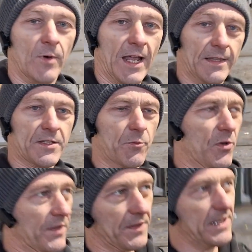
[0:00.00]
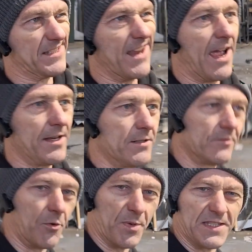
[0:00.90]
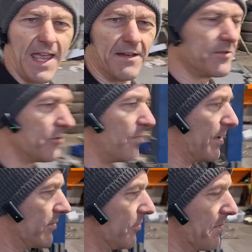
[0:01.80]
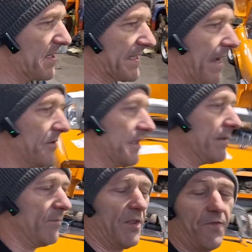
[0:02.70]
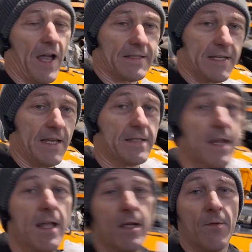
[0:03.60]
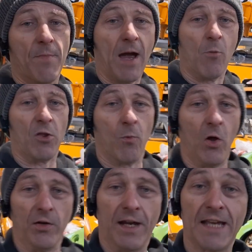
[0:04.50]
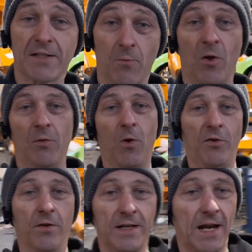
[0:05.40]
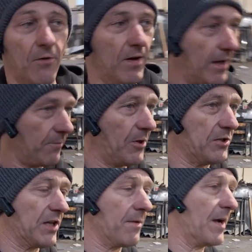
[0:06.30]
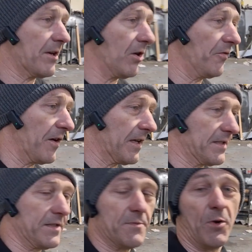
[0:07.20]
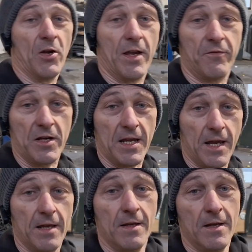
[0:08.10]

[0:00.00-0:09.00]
Right, last one. I think it's 9, could be 10, could have miscounted. But the fact is, buy them what they want, ask them what they want. Now, I appreciate my girlfriend gets this point every year,